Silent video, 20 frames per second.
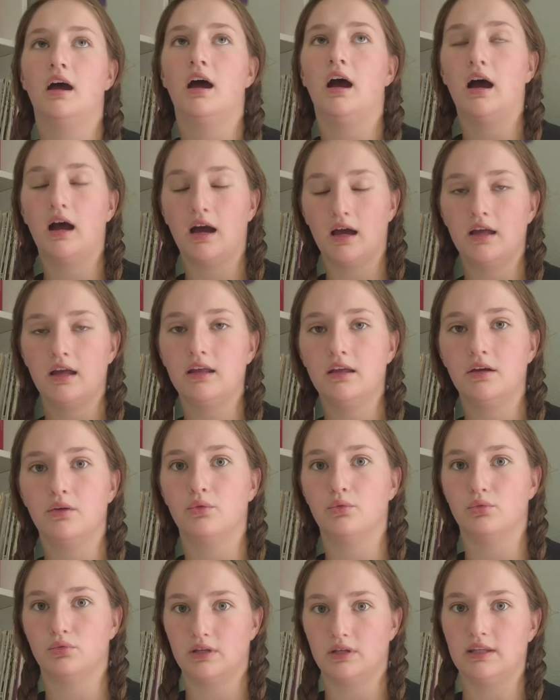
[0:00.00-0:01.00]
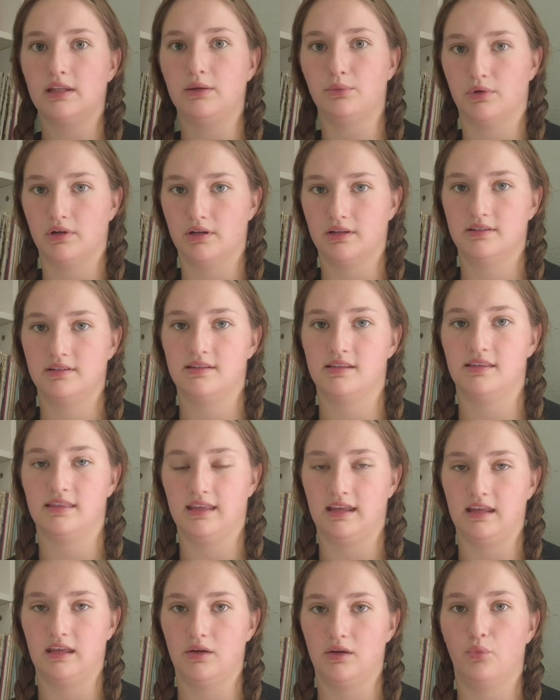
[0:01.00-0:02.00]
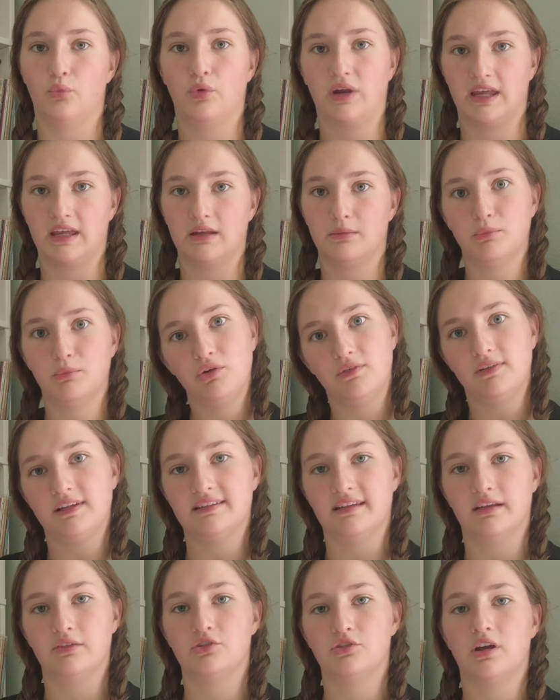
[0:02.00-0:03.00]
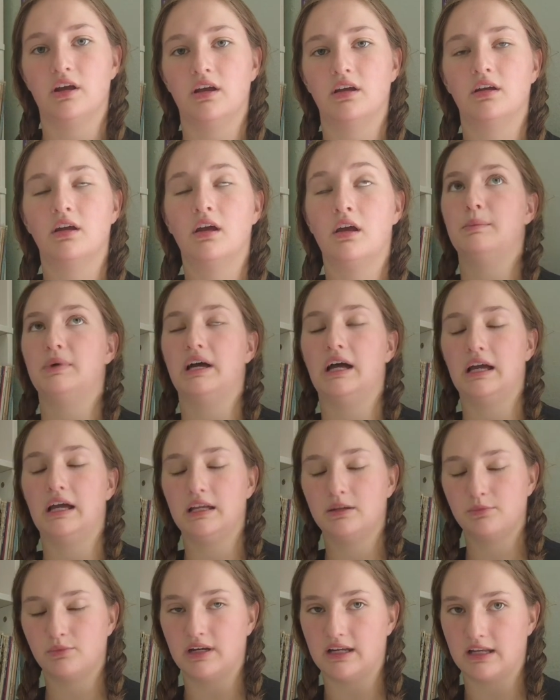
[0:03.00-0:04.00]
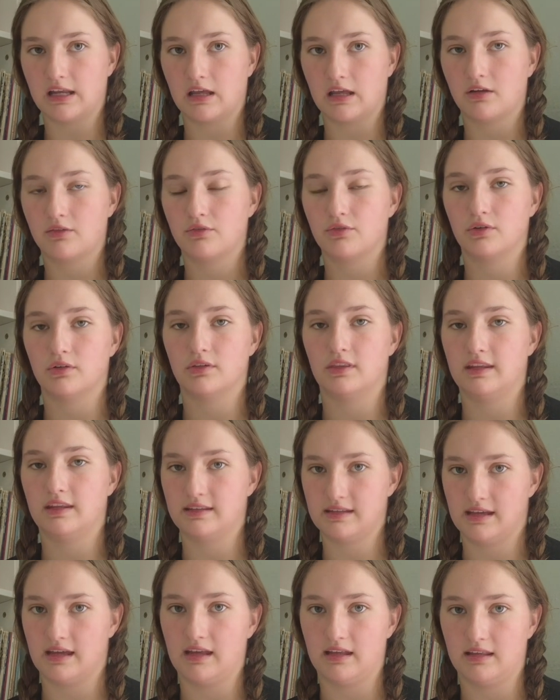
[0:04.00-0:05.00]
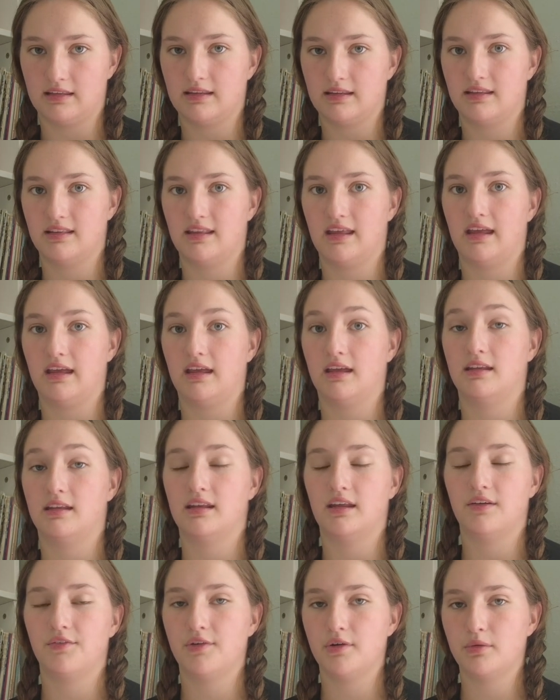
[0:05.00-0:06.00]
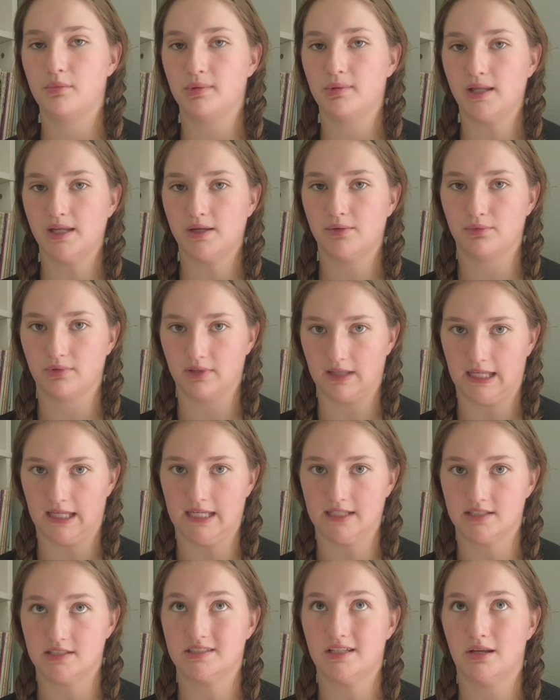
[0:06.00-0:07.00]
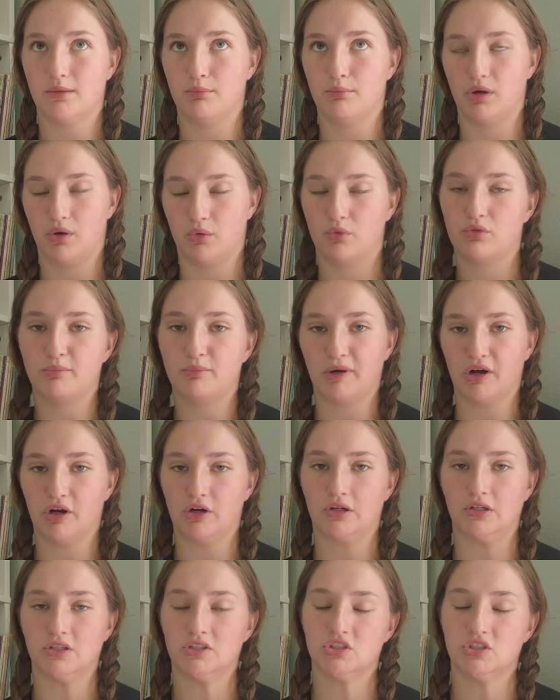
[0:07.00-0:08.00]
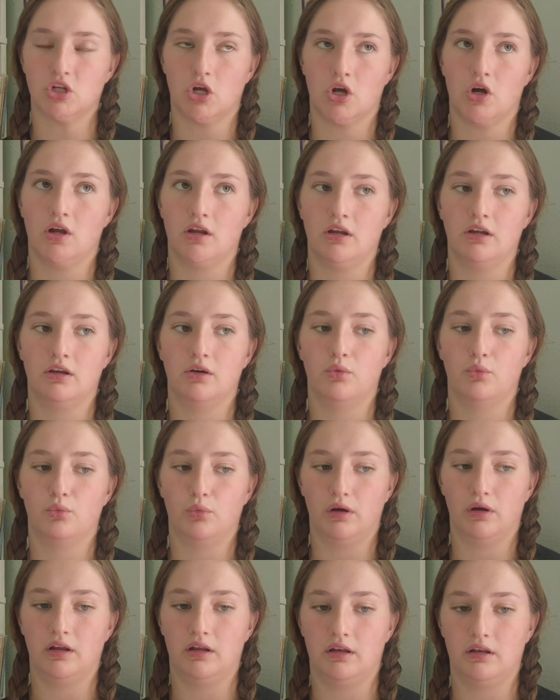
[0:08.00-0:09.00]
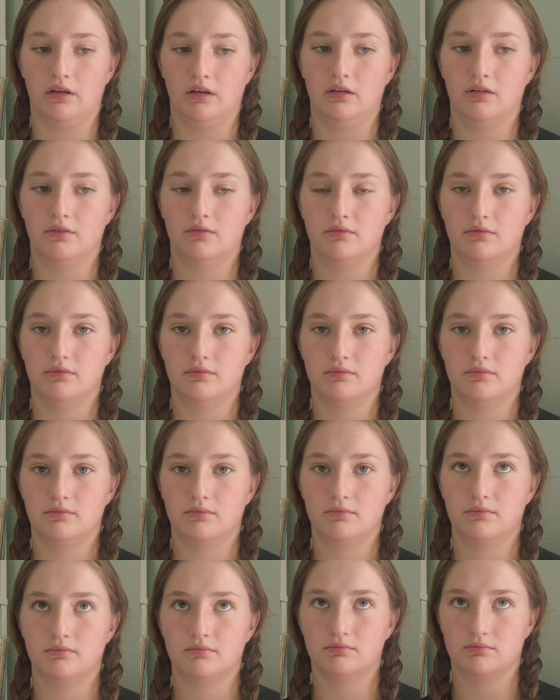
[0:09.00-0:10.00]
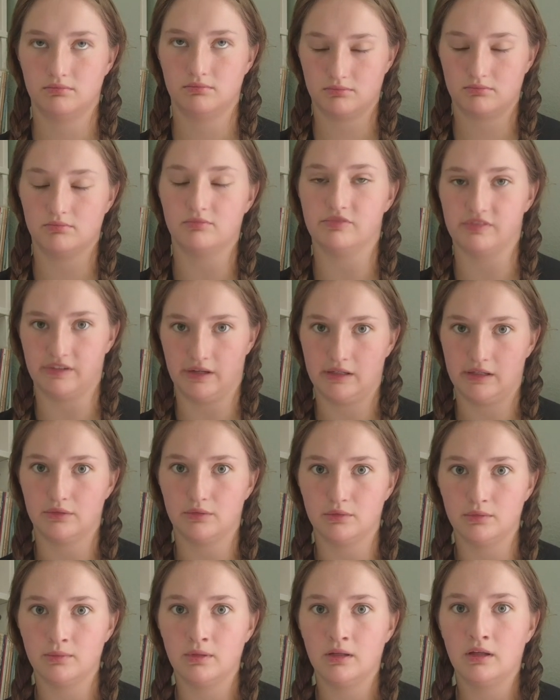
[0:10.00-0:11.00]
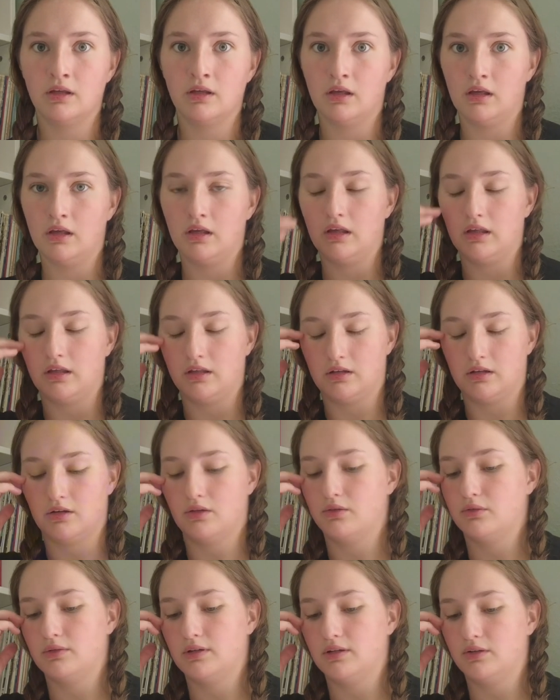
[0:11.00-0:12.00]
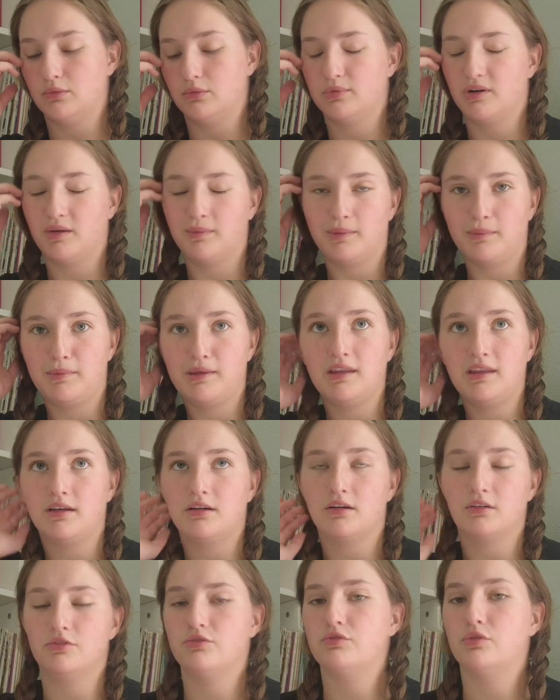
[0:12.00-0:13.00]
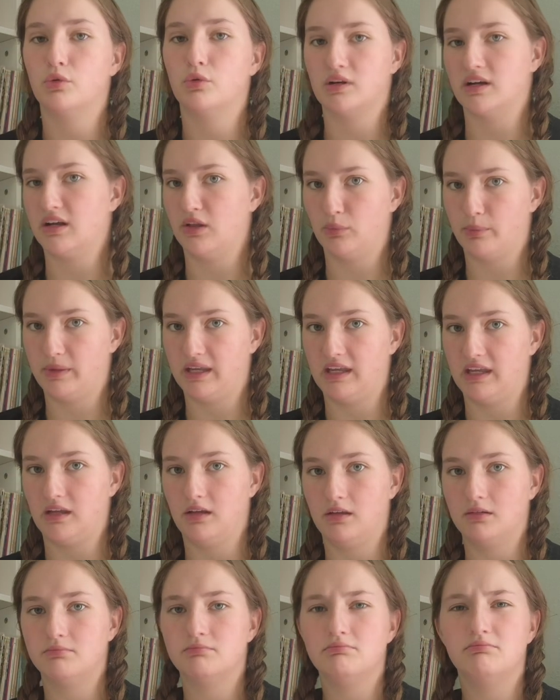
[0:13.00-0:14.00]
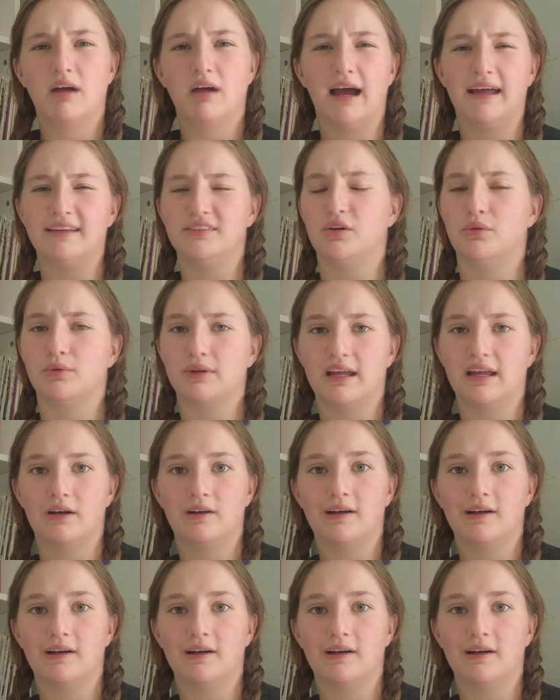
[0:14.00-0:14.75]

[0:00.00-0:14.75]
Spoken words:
I really want the Wicked movie soundtrack, but I am waiting for the day that they inevitably release both parts on one vinyl. You know, it'll probably be like a 4 LP. I don't care.